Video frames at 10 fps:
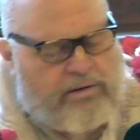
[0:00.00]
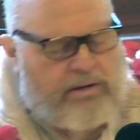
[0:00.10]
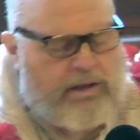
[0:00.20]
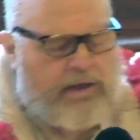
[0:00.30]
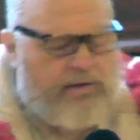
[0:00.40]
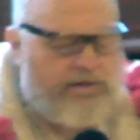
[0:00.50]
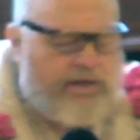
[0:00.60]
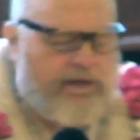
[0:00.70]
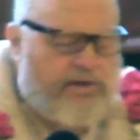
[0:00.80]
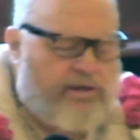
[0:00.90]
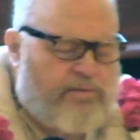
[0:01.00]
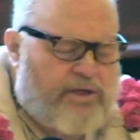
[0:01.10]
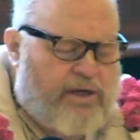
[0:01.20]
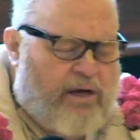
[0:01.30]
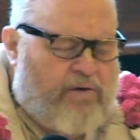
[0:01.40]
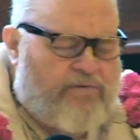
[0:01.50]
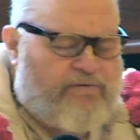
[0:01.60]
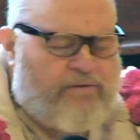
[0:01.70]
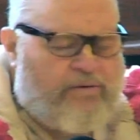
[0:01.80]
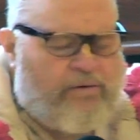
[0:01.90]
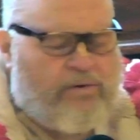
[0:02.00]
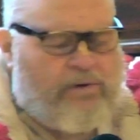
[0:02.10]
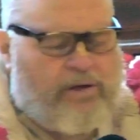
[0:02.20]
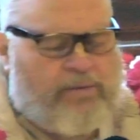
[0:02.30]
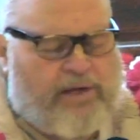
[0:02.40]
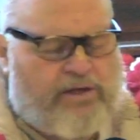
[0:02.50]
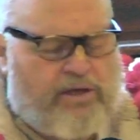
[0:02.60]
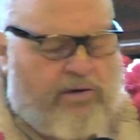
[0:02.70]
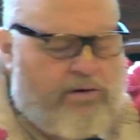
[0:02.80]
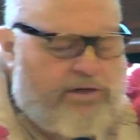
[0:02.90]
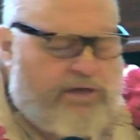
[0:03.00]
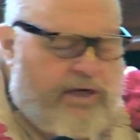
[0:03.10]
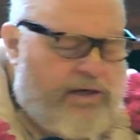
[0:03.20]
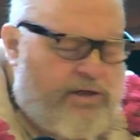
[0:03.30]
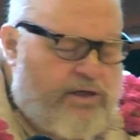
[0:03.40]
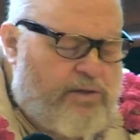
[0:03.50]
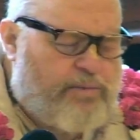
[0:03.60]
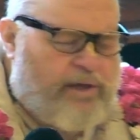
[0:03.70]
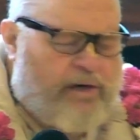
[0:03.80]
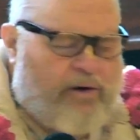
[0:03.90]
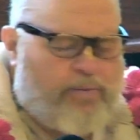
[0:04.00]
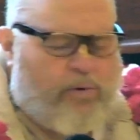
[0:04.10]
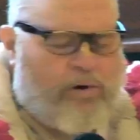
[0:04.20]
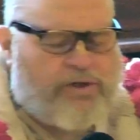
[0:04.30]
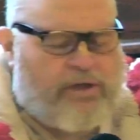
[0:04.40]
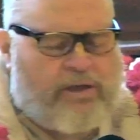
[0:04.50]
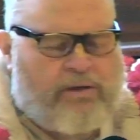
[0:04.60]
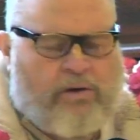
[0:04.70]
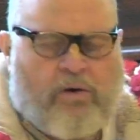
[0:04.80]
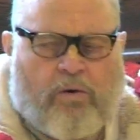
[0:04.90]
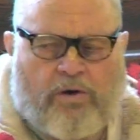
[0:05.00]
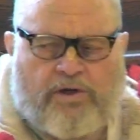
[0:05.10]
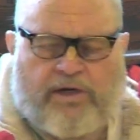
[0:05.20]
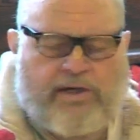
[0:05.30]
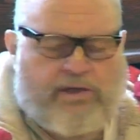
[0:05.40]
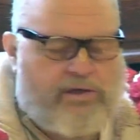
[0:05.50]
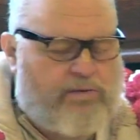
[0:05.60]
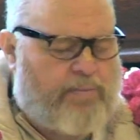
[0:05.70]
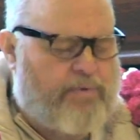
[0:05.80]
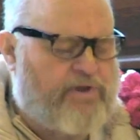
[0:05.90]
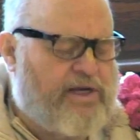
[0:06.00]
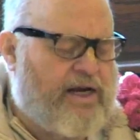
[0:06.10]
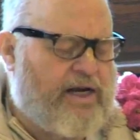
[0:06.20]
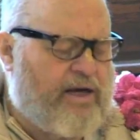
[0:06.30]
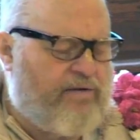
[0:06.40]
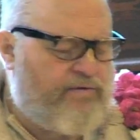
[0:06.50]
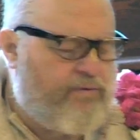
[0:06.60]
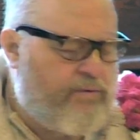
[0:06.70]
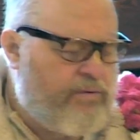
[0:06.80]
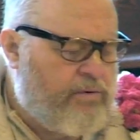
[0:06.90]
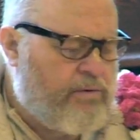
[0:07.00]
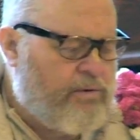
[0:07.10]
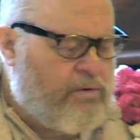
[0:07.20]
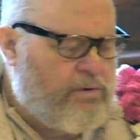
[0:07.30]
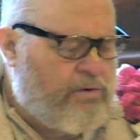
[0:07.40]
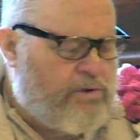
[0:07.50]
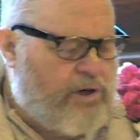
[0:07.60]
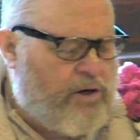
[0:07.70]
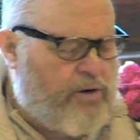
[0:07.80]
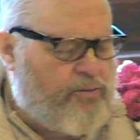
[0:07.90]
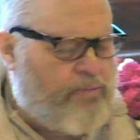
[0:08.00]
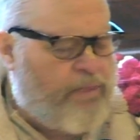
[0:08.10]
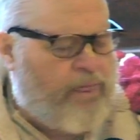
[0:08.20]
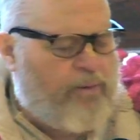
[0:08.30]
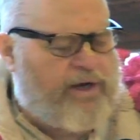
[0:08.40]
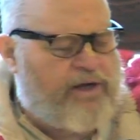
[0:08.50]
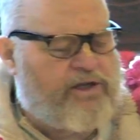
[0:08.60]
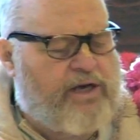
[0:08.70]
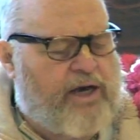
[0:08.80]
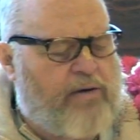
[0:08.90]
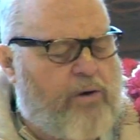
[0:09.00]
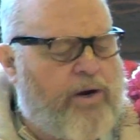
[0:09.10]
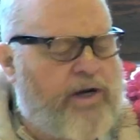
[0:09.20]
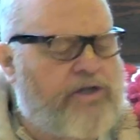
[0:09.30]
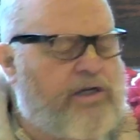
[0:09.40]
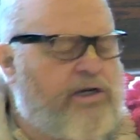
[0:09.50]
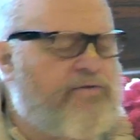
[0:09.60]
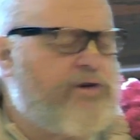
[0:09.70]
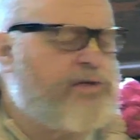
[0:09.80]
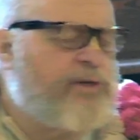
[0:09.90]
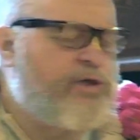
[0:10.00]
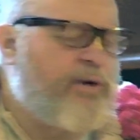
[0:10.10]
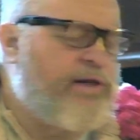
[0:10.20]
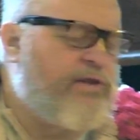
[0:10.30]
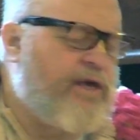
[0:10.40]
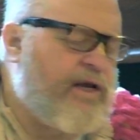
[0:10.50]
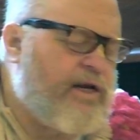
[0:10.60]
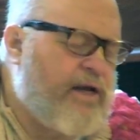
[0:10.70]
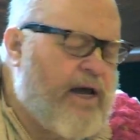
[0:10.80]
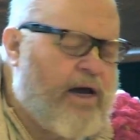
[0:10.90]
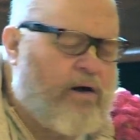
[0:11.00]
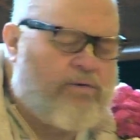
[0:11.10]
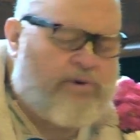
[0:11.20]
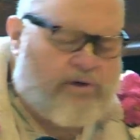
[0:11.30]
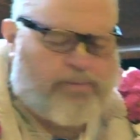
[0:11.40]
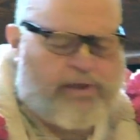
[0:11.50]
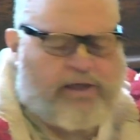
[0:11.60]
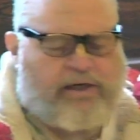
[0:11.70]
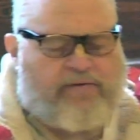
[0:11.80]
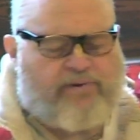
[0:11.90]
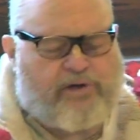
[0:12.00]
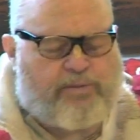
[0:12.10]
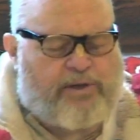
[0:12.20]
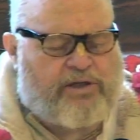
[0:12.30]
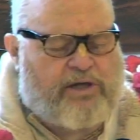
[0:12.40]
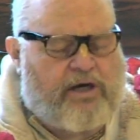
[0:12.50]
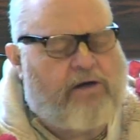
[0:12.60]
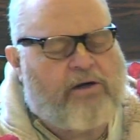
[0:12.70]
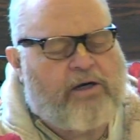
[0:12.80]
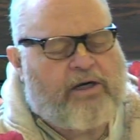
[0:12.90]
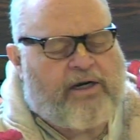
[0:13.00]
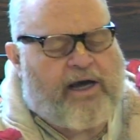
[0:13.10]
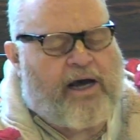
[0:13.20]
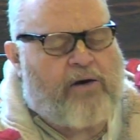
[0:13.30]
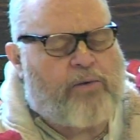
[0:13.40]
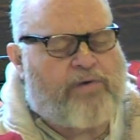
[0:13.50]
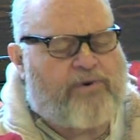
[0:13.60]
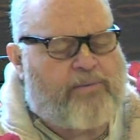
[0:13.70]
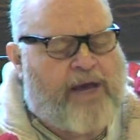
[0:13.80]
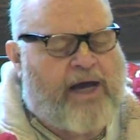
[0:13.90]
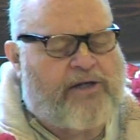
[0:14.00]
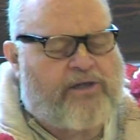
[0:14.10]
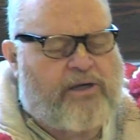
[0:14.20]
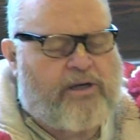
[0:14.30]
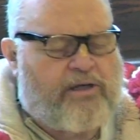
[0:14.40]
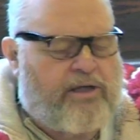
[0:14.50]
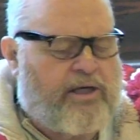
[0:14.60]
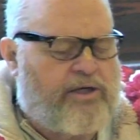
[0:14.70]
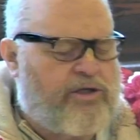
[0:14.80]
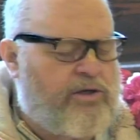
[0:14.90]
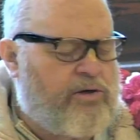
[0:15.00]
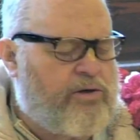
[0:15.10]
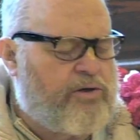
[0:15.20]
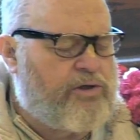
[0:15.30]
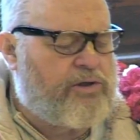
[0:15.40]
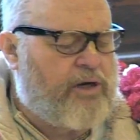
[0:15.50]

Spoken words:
he either sends himself, or sends his plenary portion, or sends his representative. So we can say, well, what is the difference between then and now? There's big difference, but still, now we've amassed these huge